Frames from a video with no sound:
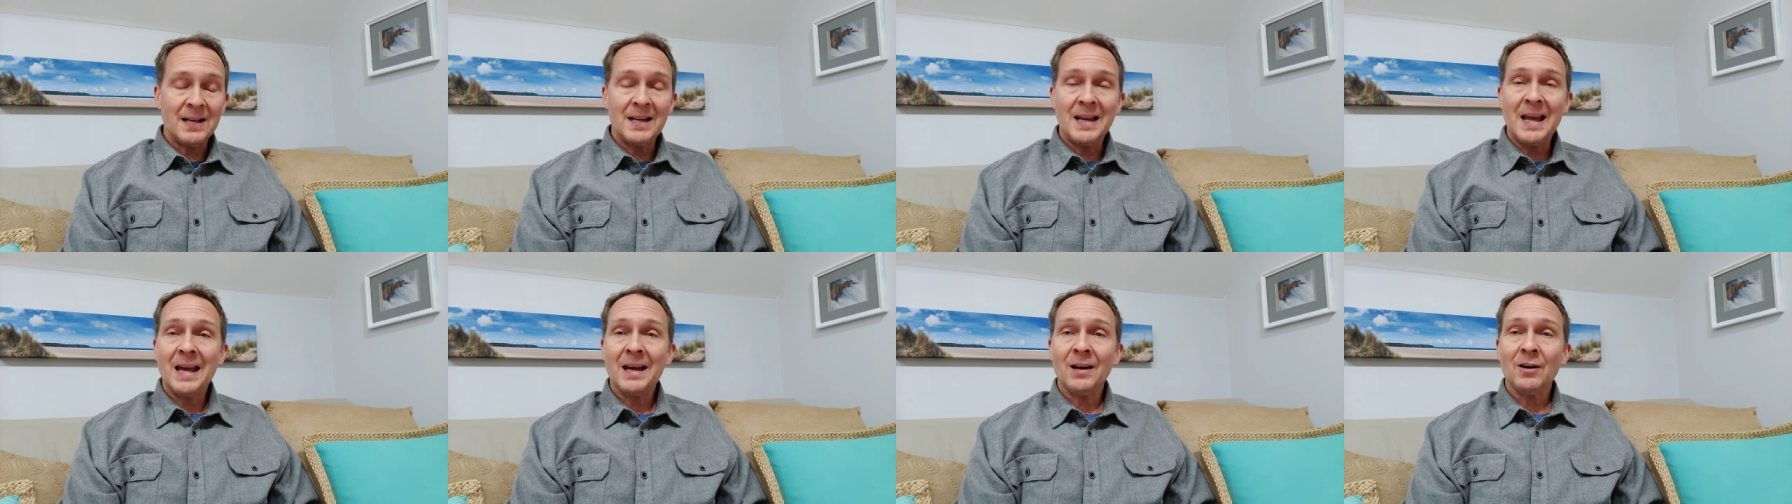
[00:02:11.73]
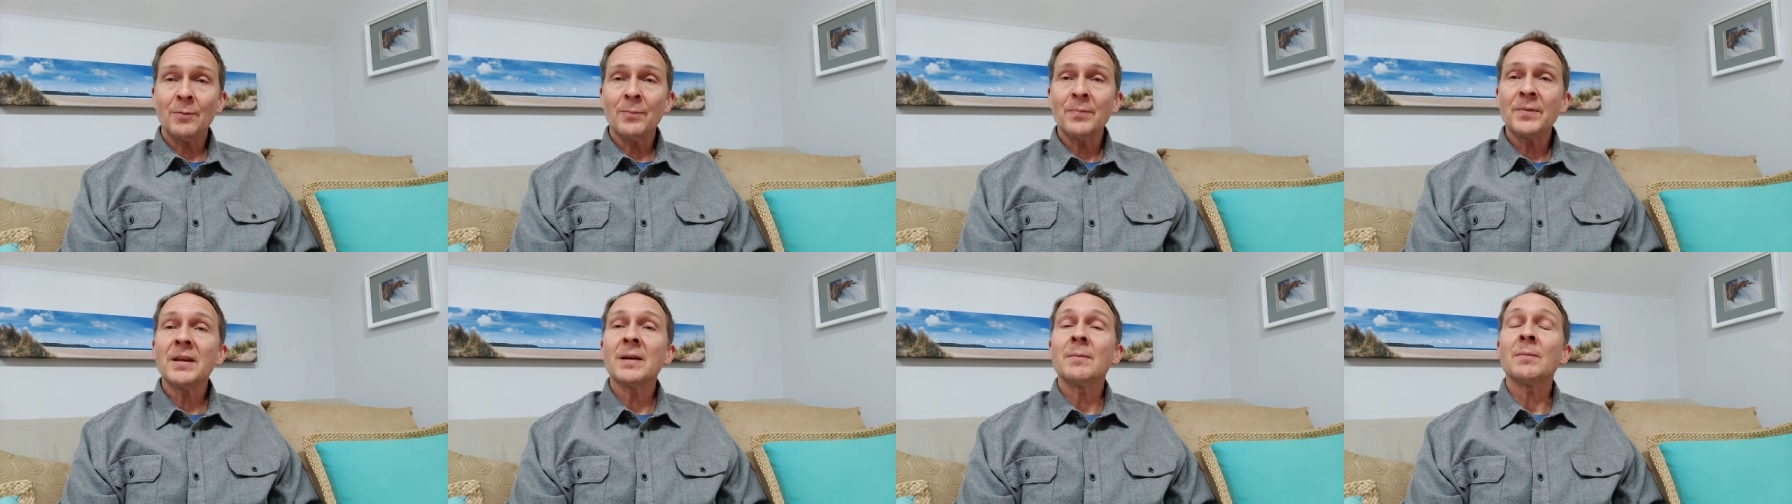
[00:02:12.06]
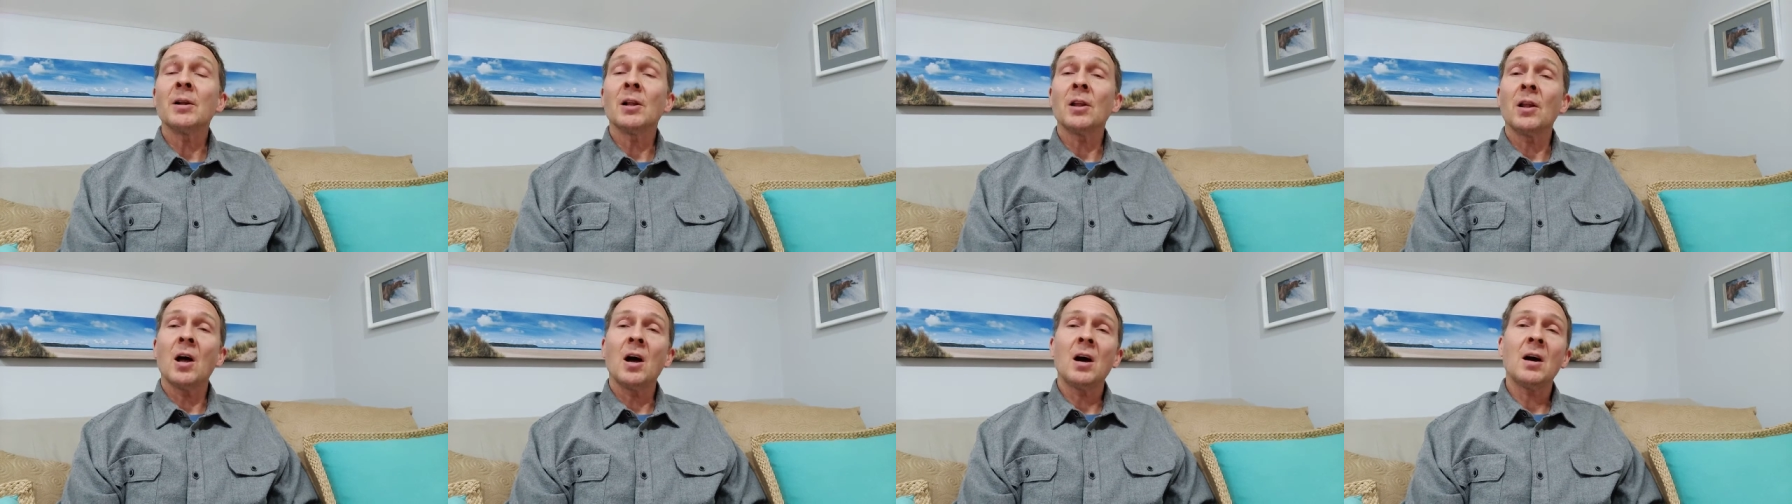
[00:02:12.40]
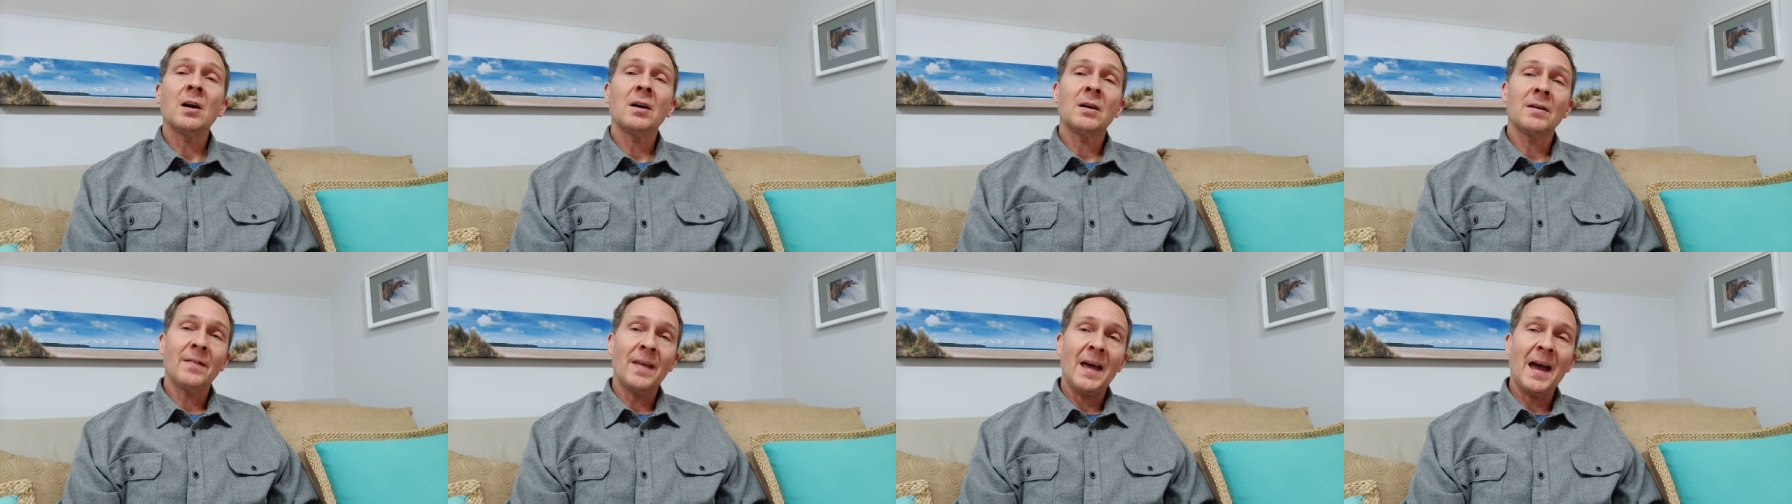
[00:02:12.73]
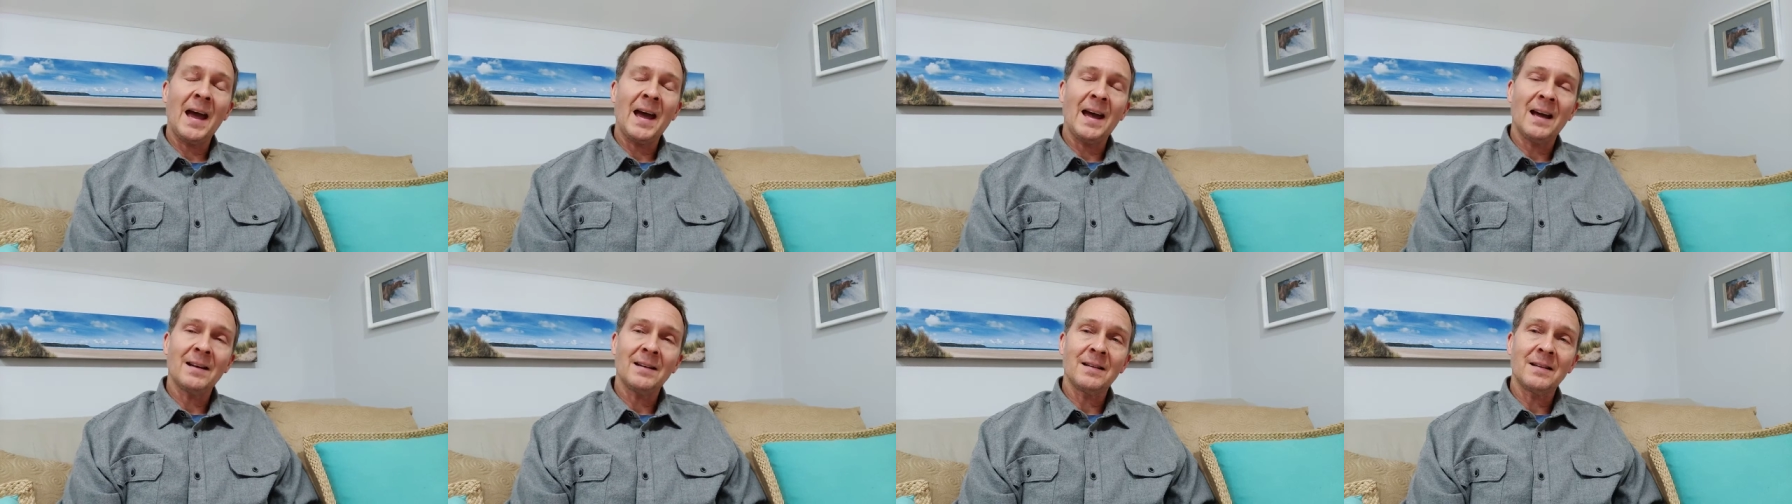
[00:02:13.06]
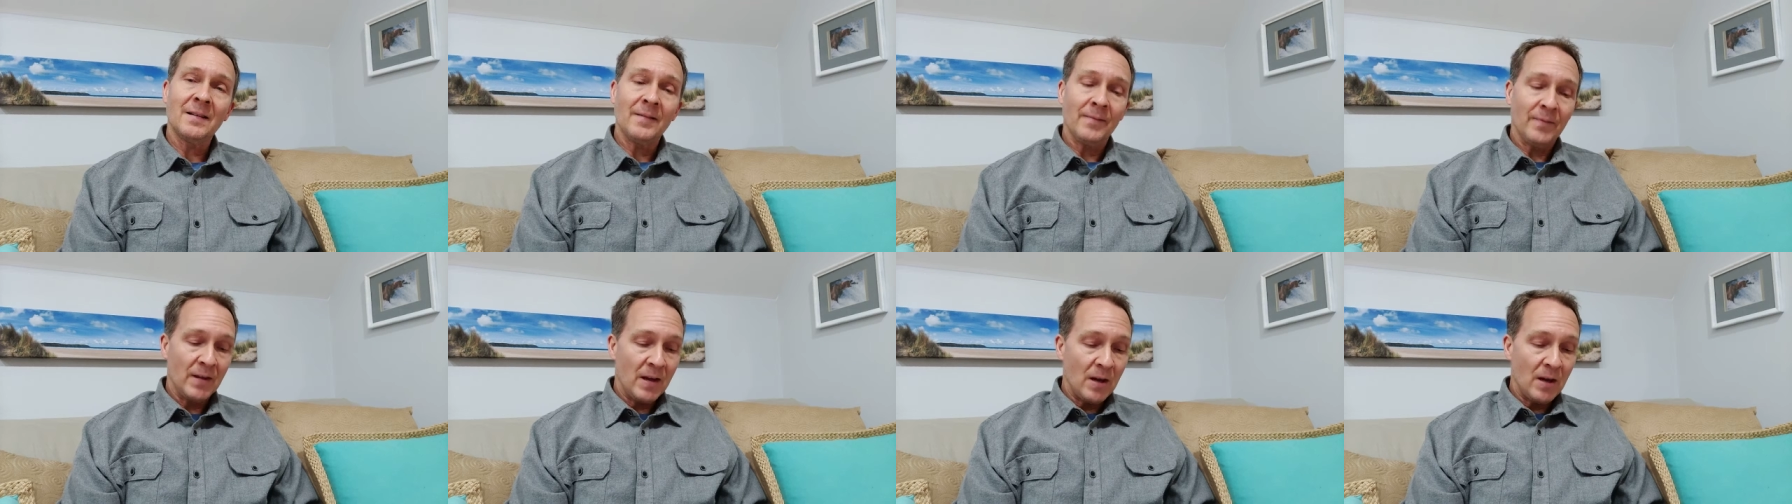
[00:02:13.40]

and help them along that